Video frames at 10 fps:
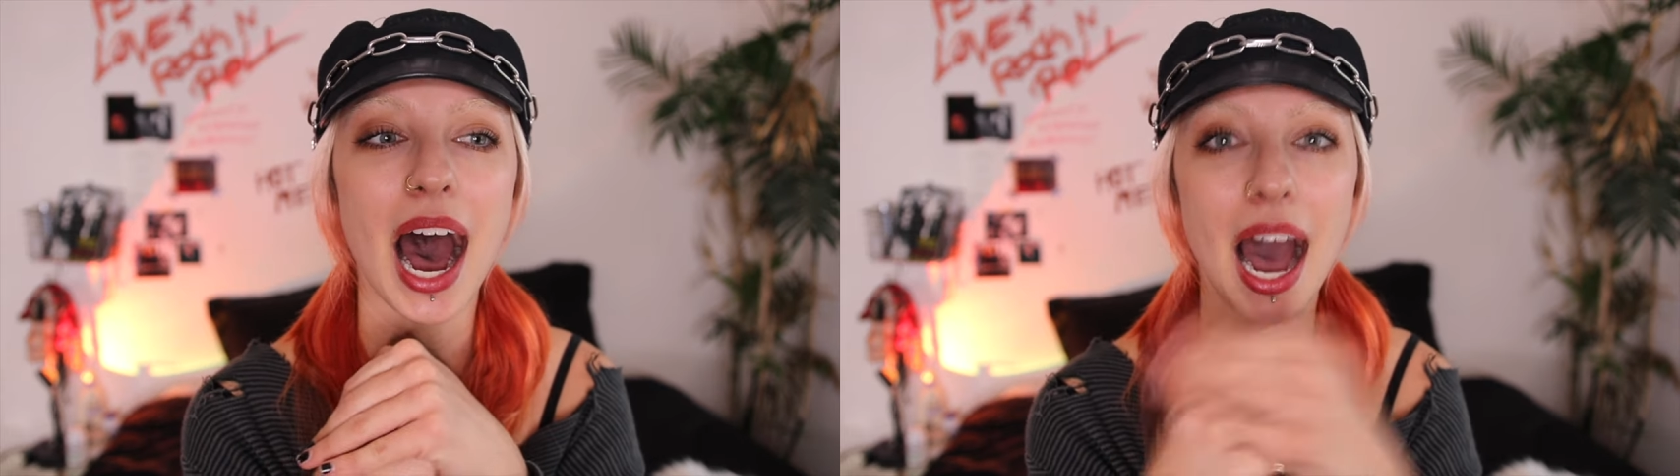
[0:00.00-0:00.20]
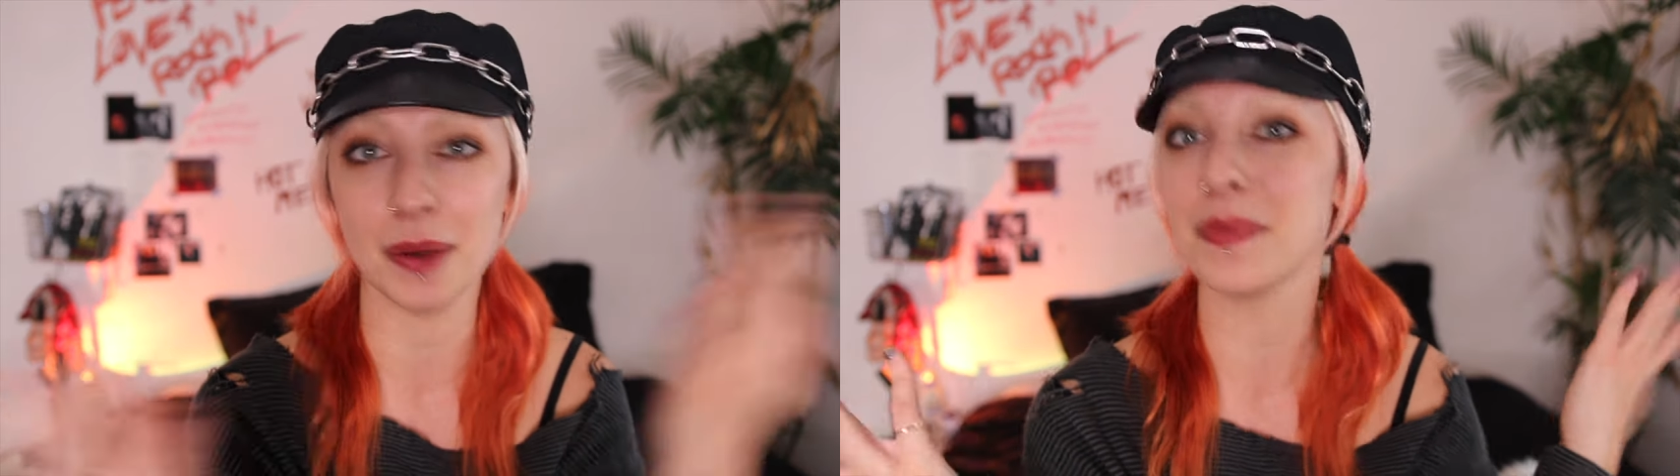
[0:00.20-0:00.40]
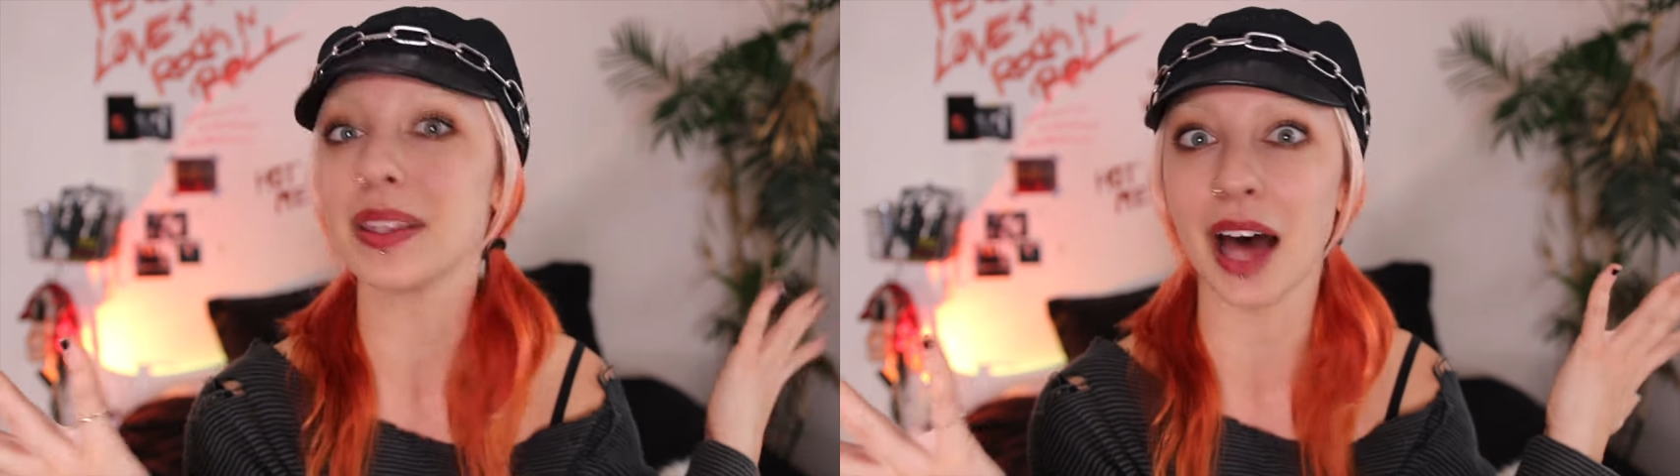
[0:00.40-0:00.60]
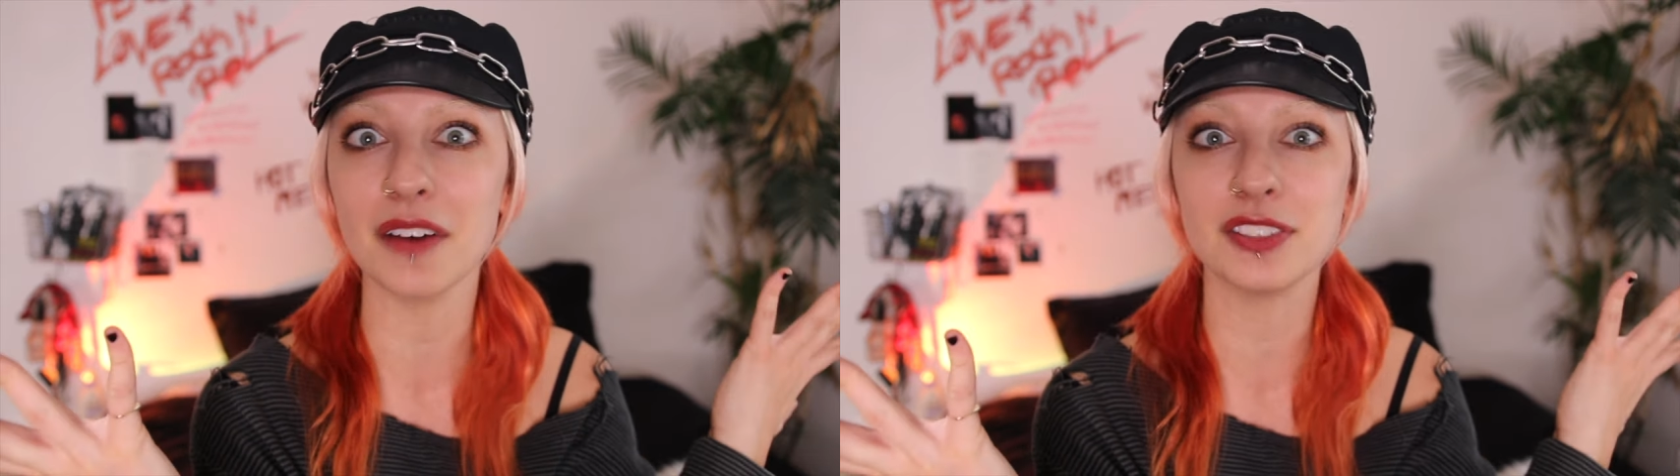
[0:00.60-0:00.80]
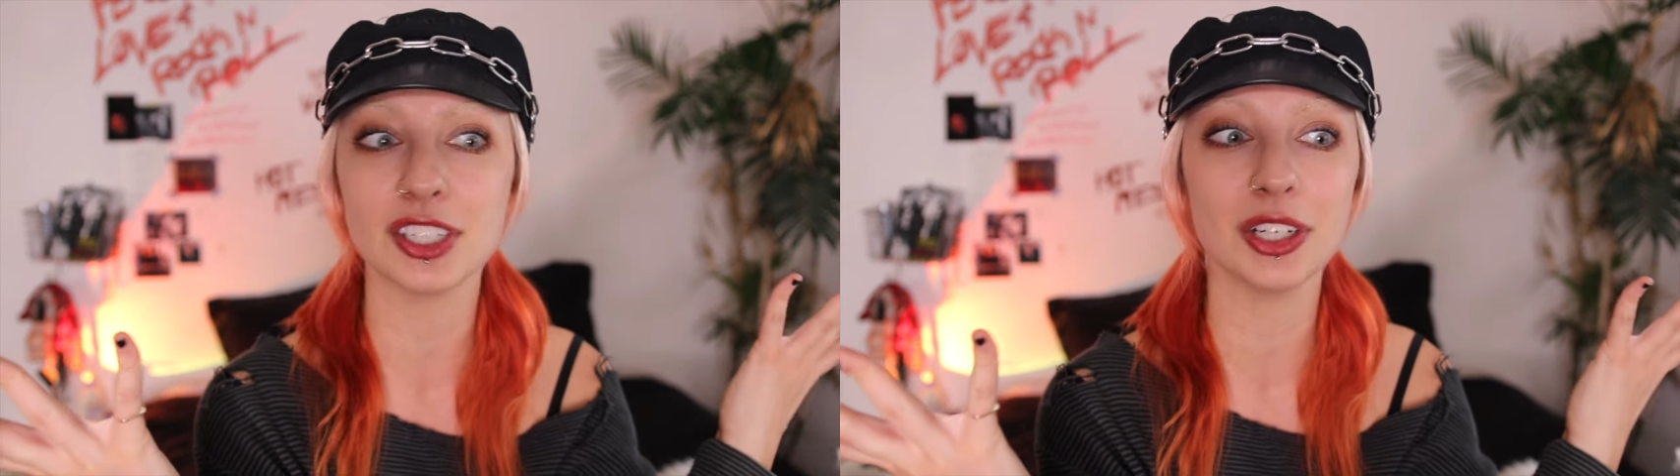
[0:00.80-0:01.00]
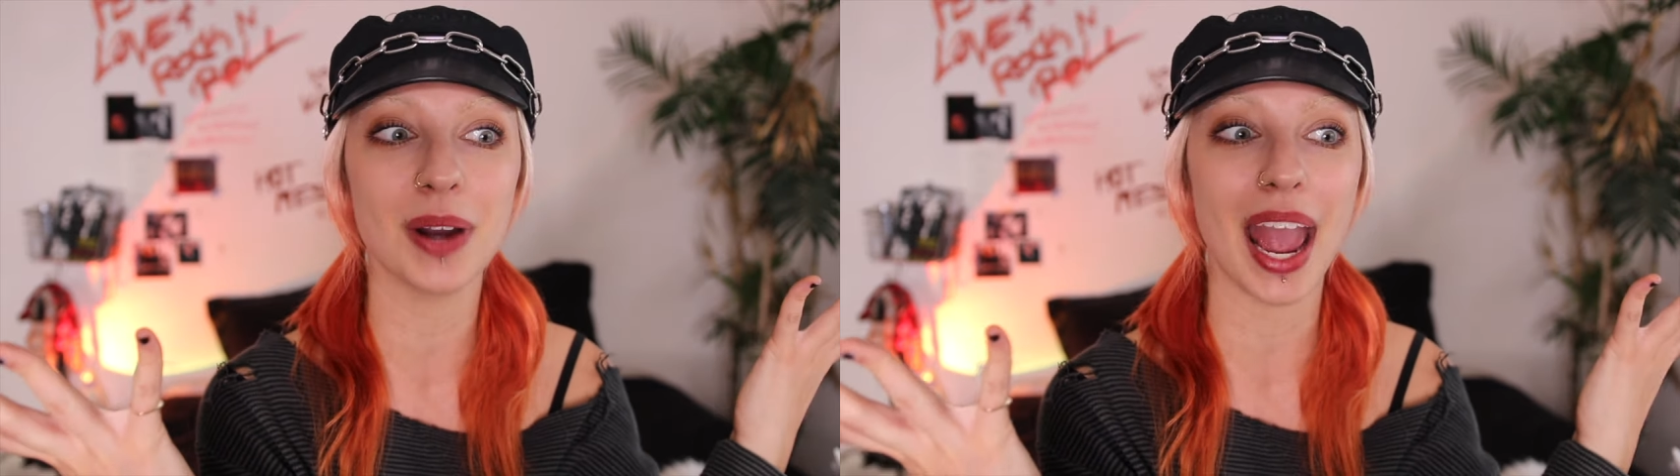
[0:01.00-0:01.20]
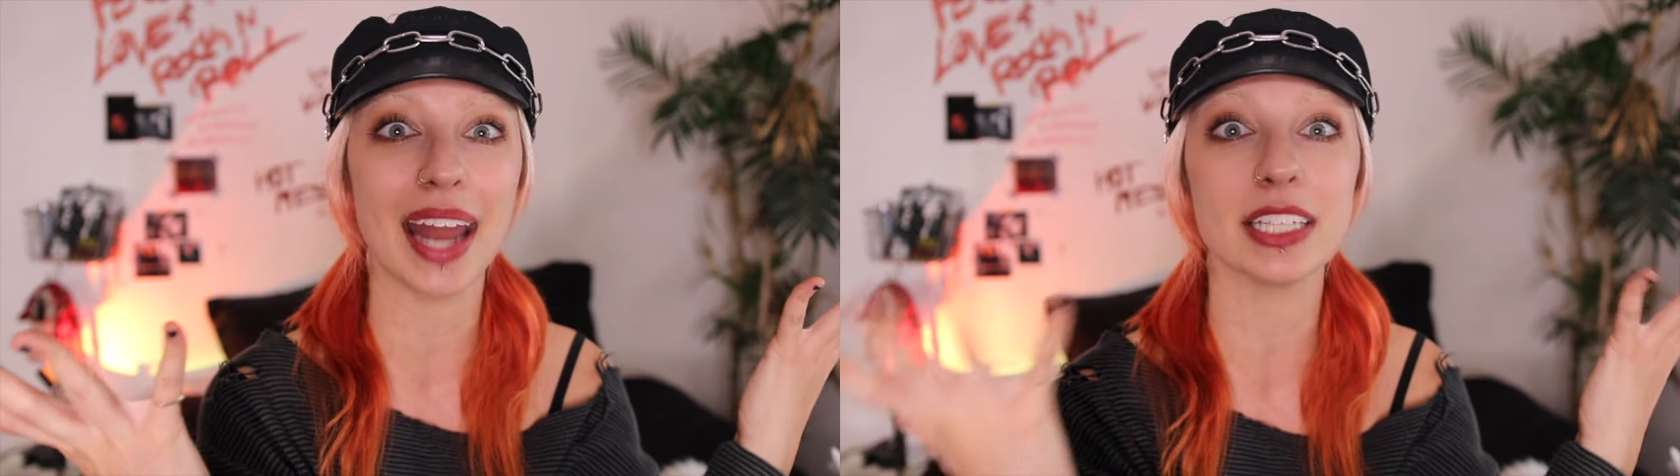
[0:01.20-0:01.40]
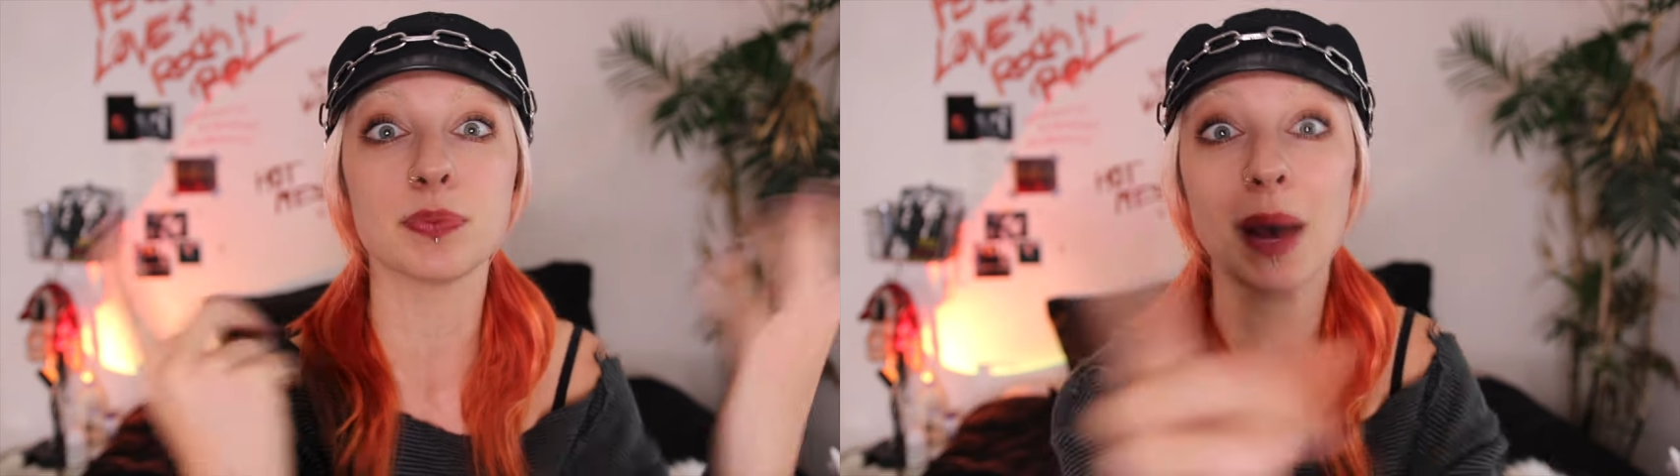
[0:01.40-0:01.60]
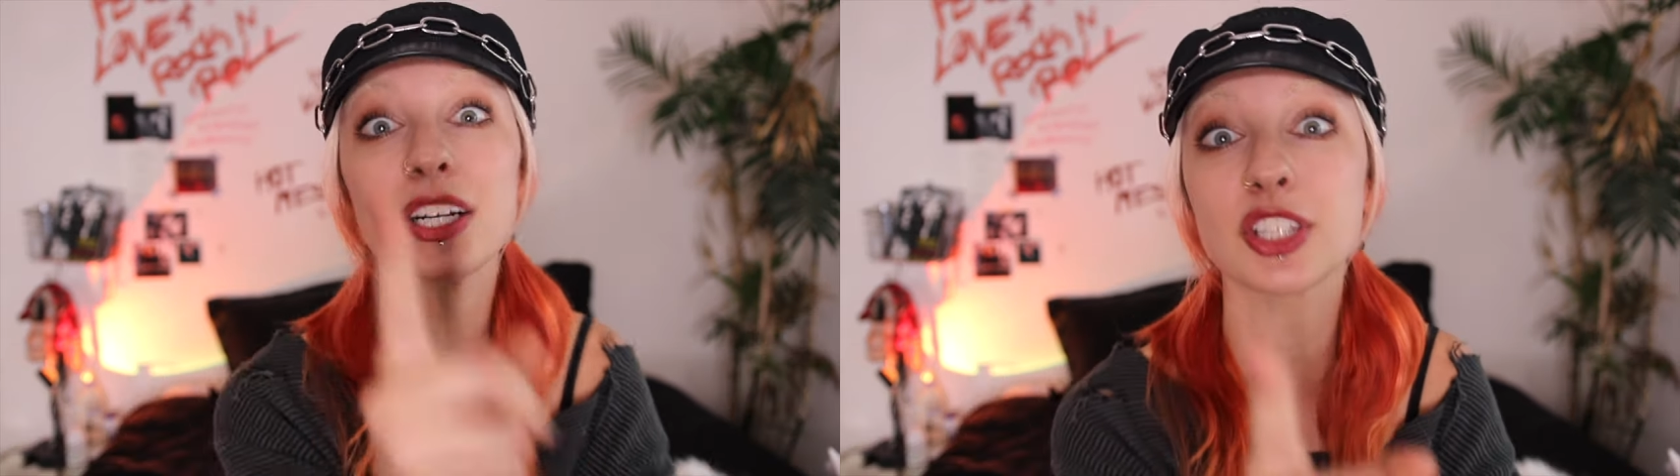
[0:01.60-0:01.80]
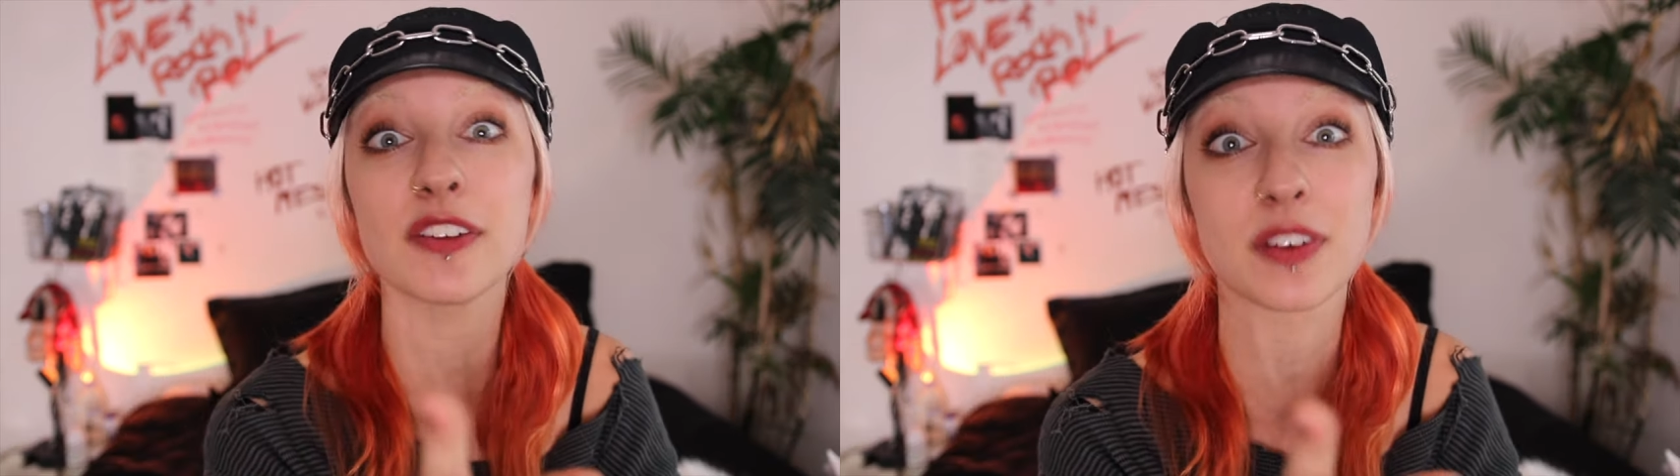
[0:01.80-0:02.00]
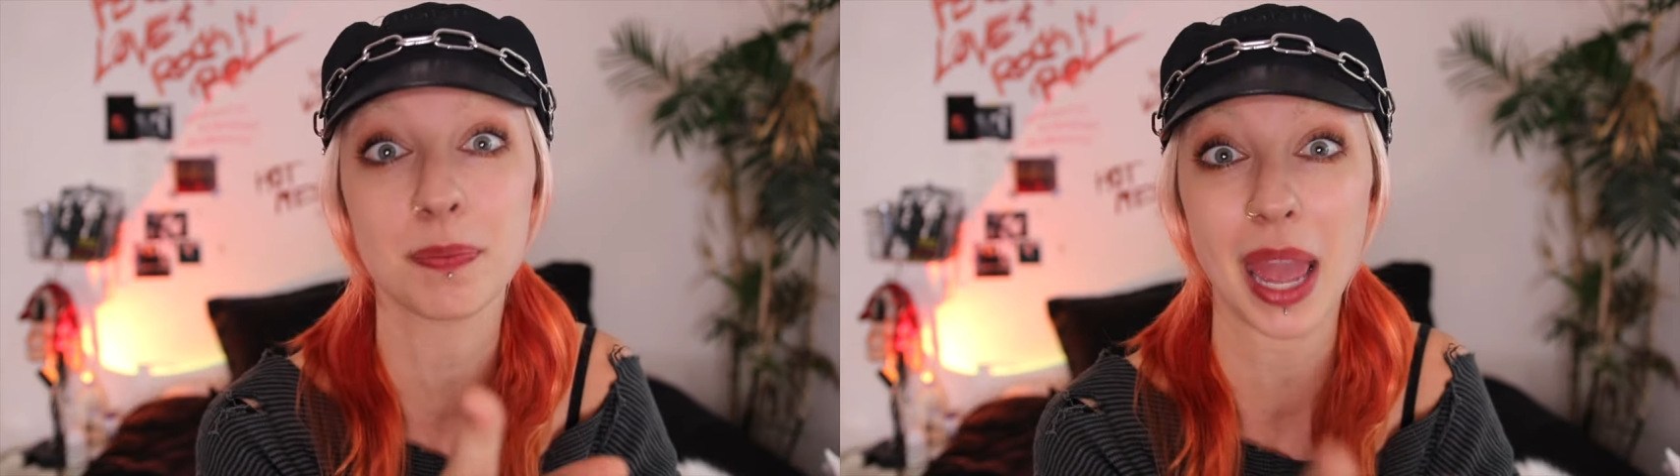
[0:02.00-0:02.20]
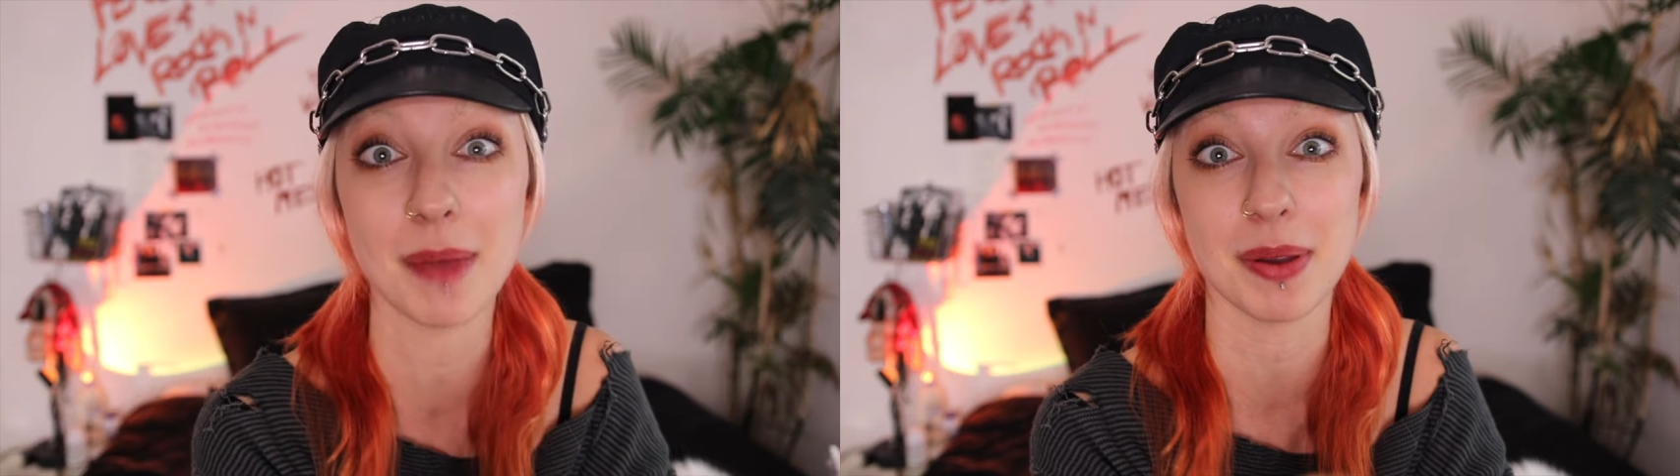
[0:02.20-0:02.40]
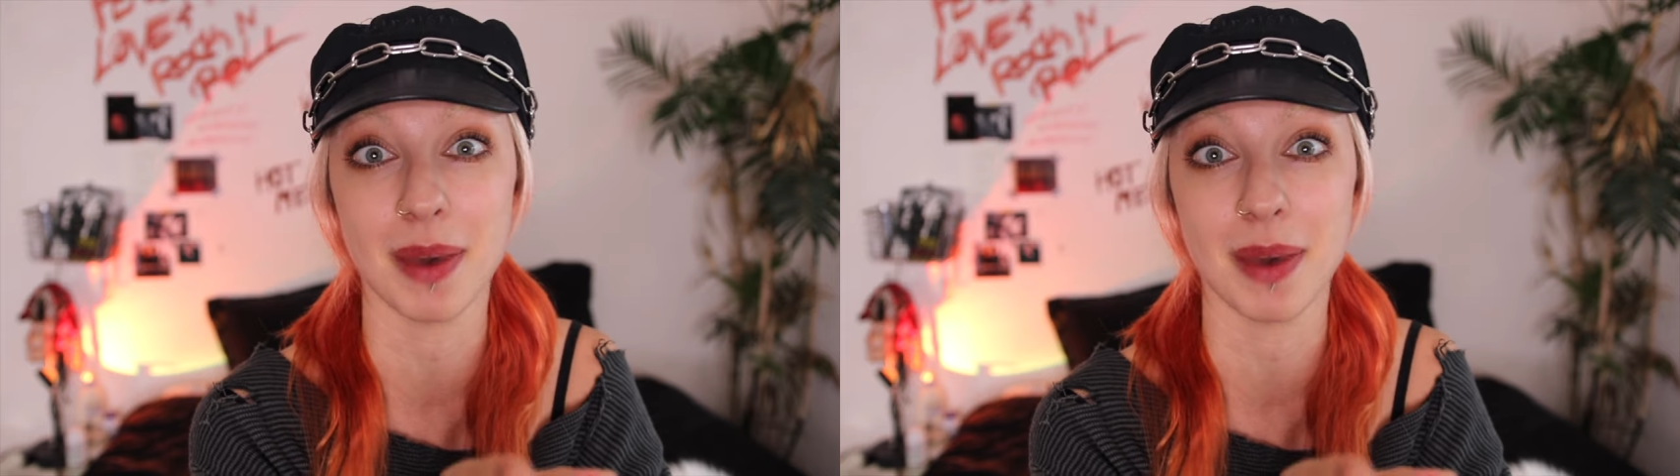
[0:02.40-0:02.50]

I love to, and especially for baby